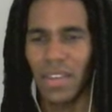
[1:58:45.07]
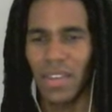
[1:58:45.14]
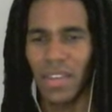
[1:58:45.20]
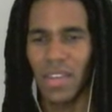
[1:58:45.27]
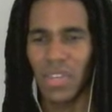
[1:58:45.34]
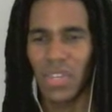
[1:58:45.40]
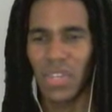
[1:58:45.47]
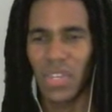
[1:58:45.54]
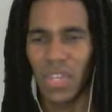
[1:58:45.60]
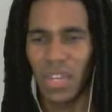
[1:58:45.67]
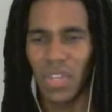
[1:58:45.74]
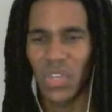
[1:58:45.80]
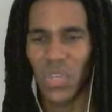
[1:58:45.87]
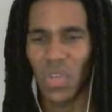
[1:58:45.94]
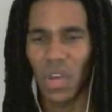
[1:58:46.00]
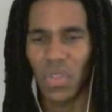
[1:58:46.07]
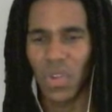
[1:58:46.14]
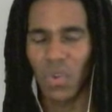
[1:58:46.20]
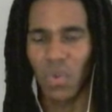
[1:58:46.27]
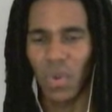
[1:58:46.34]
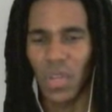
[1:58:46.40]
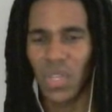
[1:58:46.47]
Yes, he said he saw the
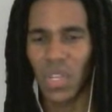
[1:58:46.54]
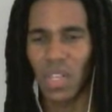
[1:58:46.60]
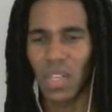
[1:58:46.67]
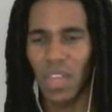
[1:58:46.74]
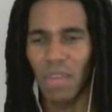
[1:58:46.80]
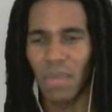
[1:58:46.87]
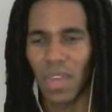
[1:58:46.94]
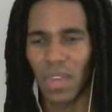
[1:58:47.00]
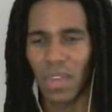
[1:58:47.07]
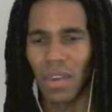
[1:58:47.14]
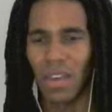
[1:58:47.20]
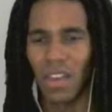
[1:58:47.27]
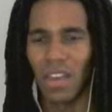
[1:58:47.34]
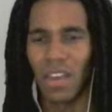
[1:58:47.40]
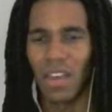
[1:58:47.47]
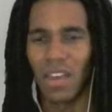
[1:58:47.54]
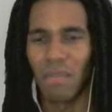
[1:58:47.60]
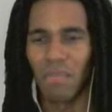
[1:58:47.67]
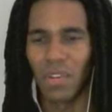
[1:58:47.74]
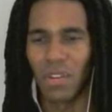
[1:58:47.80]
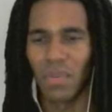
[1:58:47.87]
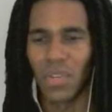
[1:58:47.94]
coins gleaming,
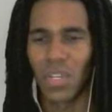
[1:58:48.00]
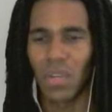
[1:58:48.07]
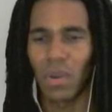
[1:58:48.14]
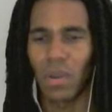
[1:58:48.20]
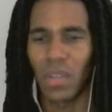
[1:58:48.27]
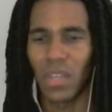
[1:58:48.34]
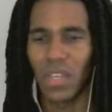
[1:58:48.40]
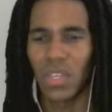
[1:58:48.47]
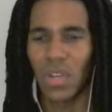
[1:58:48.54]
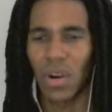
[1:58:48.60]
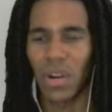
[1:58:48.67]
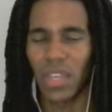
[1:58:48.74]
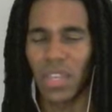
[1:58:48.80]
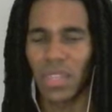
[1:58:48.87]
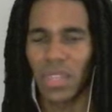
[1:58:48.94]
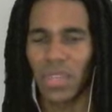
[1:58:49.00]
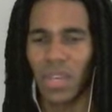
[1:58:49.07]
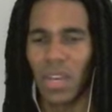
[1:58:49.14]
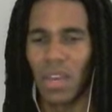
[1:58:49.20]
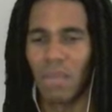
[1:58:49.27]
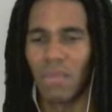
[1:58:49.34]
but it was totally dark at the time.